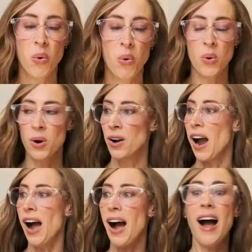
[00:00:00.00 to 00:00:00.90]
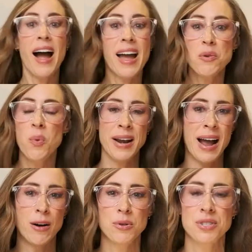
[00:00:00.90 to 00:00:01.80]
Or I went
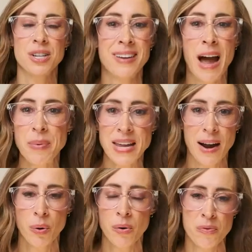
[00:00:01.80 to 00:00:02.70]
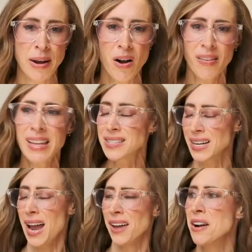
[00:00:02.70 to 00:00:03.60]
out to happy hour with my colleagues
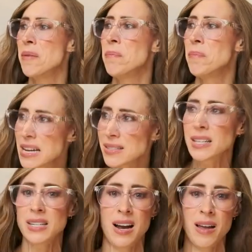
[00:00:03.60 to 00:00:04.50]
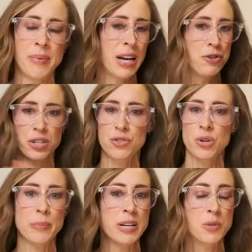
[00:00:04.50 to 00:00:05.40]
and I had an amazing time and I just
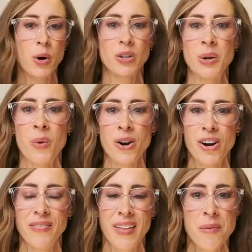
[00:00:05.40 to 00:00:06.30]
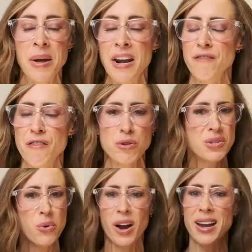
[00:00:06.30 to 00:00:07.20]
drank my sparkling water and lime and it felt
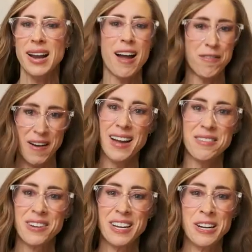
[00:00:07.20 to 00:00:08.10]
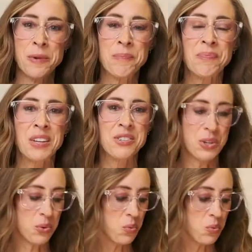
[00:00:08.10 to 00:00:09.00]
so great. High five.
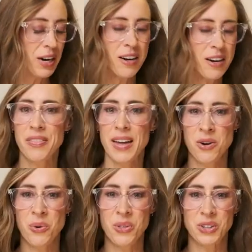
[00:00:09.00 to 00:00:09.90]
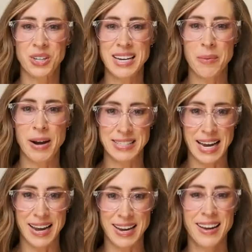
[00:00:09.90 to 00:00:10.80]
So we talk about that in Whole 30 day by
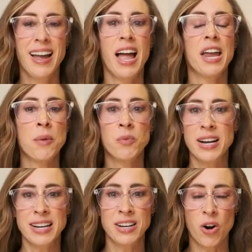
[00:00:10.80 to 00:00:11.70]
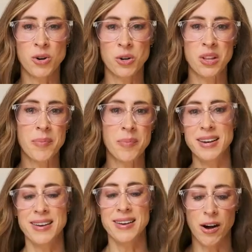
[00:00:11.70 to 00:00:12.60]
day, and I'm writing an article about
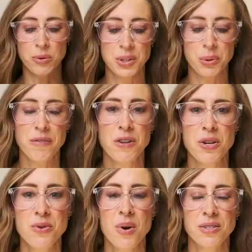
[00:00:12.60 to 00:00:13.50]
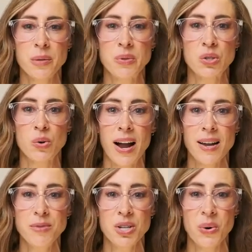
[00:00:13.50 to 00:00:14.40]
it now. So if you
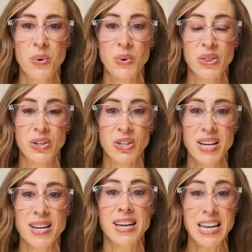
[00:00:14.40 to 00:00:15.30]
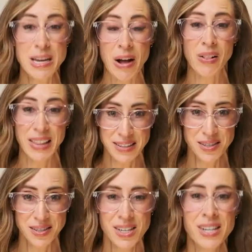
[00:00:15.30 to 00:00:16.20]
subscribe to the Whole 30 email
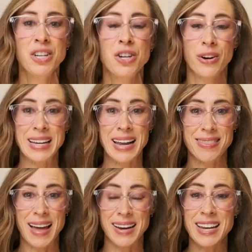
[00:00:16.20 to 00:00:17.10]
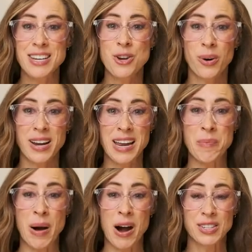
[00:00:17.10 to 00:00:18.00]
list, you're going to get that in your
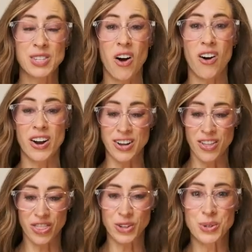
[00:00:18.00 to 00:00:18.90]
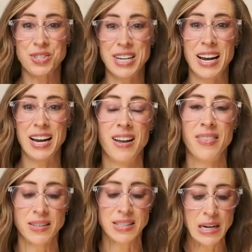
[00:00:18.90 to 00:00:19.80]
inbox on Thursday.
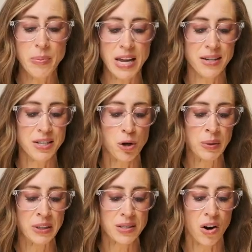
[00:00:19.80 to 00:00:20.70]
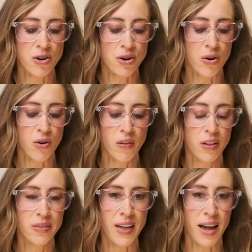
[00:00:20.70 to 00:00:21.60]
And that's going to be a Dear Melissa
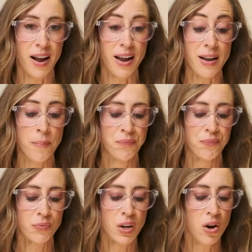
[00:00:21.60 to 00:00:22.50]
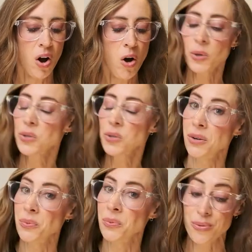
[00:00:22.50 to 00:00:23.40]
article that I am almost
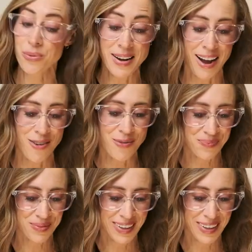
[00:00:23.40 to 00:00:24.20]
done with right now.